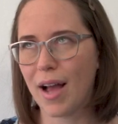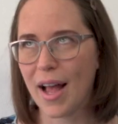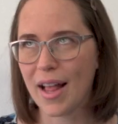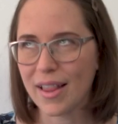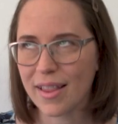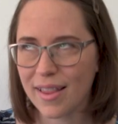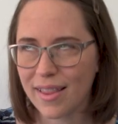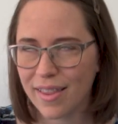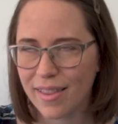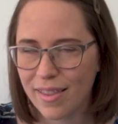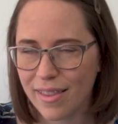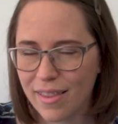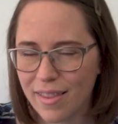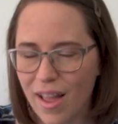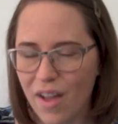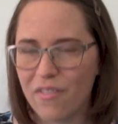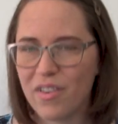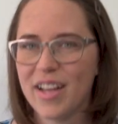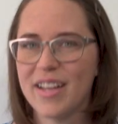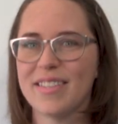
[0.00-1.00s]
I
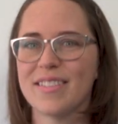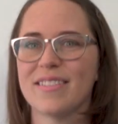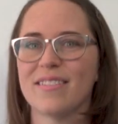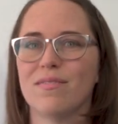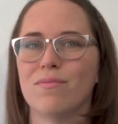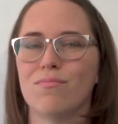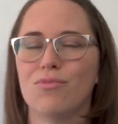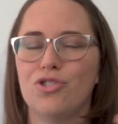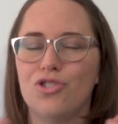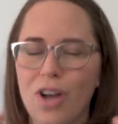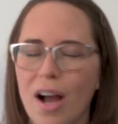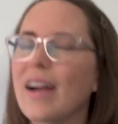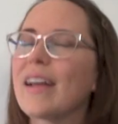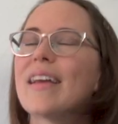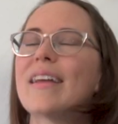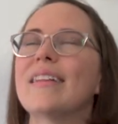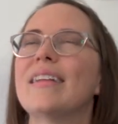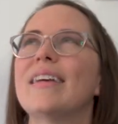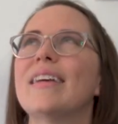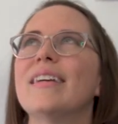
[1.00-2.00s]
love it.
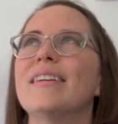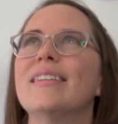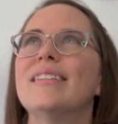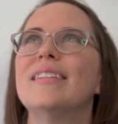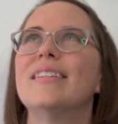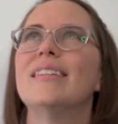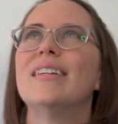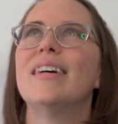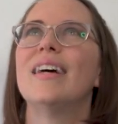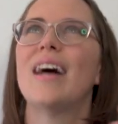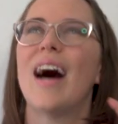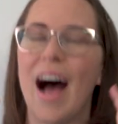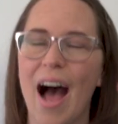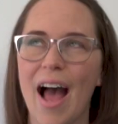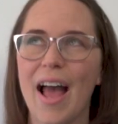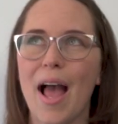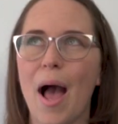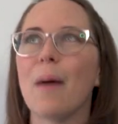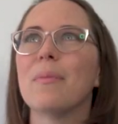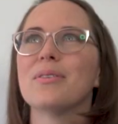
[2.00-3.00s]
Shockingly,
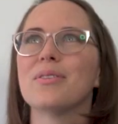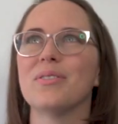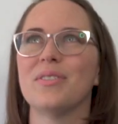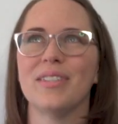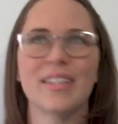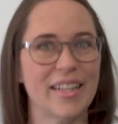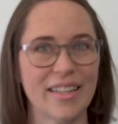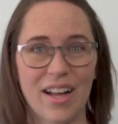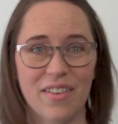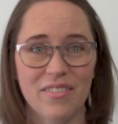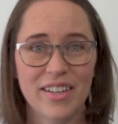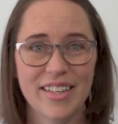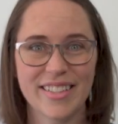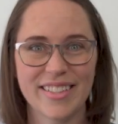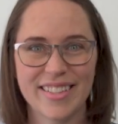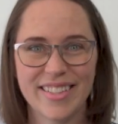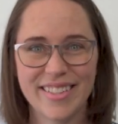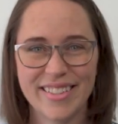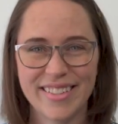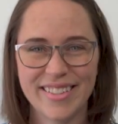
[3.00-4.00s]
I absolutely love
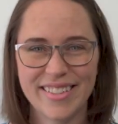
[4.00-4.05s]
it.